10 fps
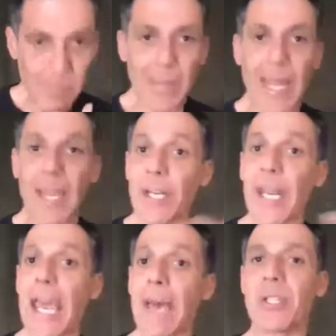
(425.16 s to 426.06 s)
And what
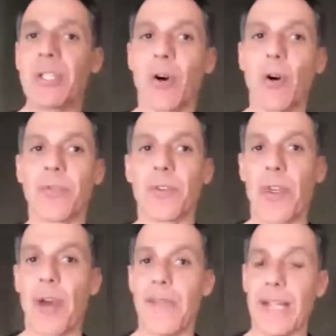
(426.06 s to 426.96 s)
happened over
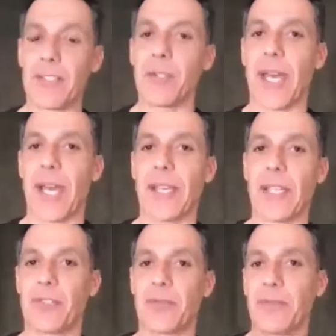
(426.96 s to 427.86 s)
that 2
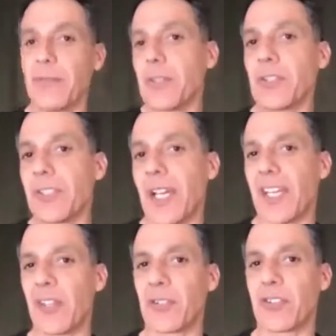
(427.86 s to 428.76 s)
decade is, for the first
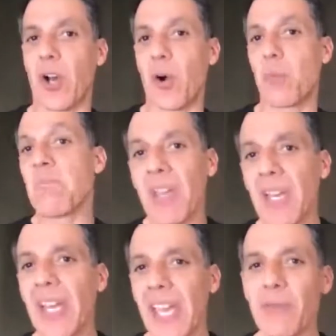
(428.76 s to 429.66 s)
decade or so,
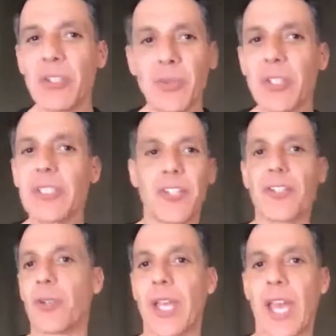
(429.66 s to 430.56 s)
it was really
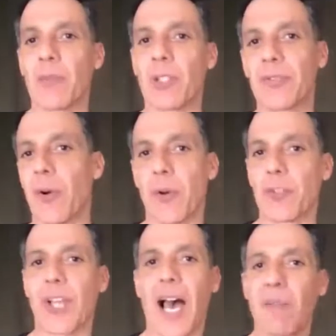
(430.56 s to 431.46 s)
digital cameras,
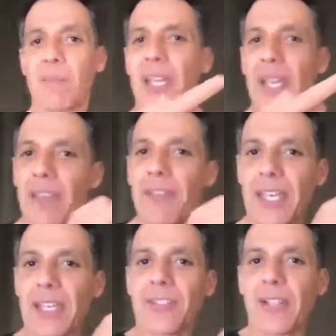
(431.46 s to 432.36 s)
Photoshop, and
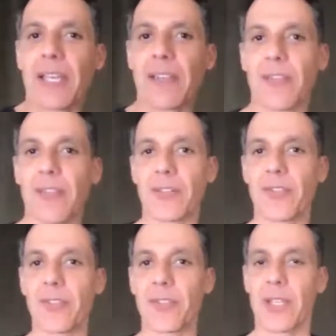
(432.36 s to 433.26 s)
things like
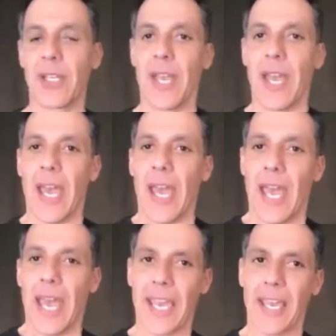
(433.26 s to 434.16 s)
this.
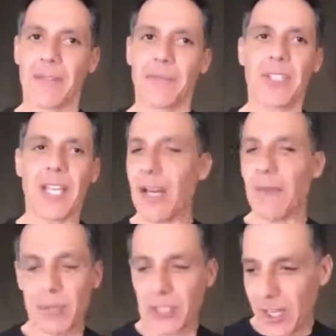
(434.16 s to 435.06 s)
And Ted, I
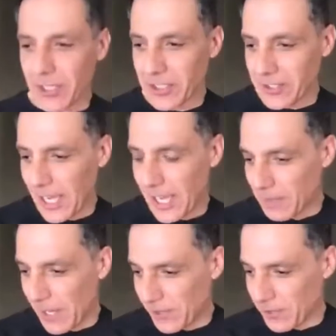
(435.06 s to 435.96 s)
remember talking to Ted
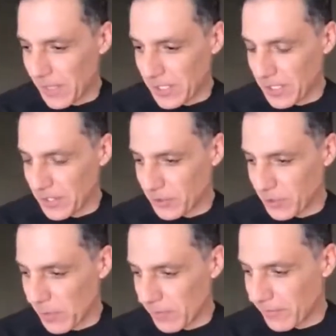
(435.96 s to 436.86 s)
about this many years
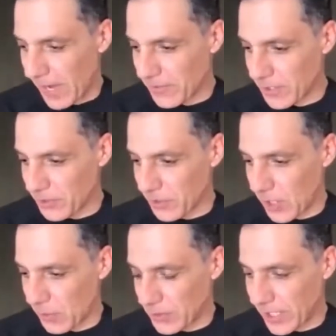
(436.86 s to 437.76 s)
ago, maybe 5 years
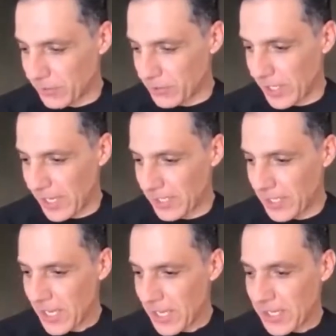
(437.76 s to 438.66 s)
ago, and Ted was saying,
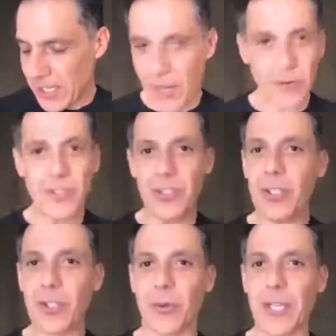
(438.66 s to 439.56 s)
you know, this is
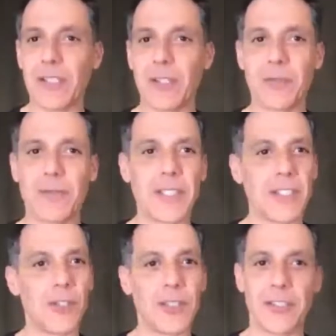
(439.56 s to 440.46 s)
a great little
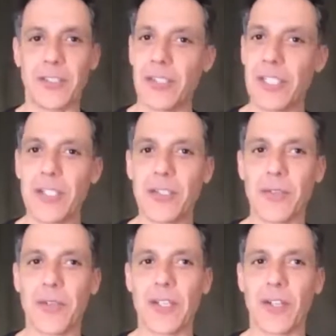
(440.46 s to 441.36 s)
field. It's a niche
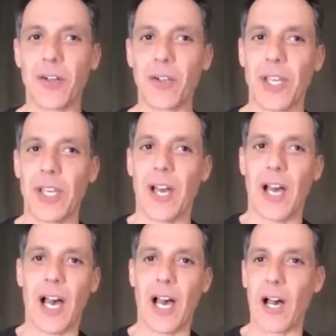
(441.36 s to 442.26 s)
field,
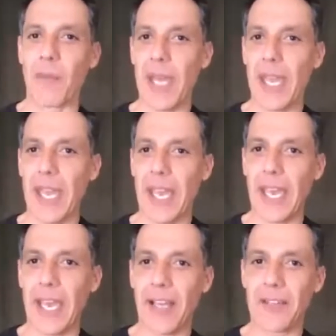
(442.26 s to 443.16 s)

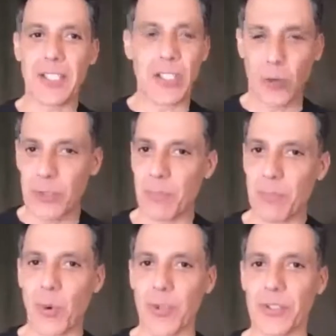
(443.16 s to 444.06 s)
and you know, it's
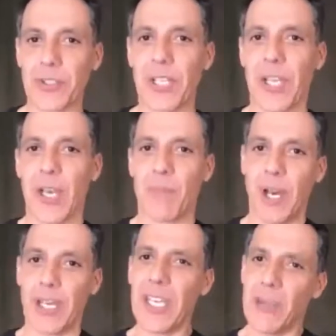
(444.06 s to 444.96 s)
important.
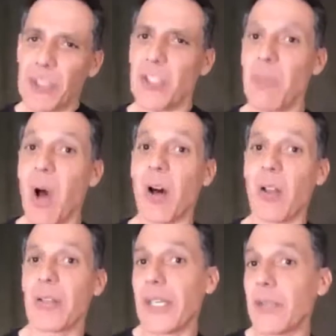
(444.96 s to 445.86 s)
But it was
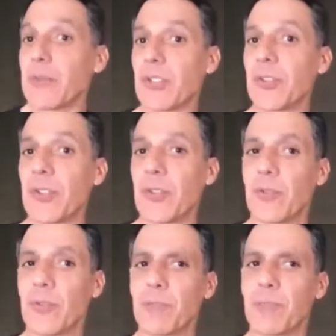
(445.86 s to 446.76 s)
small, and it was true.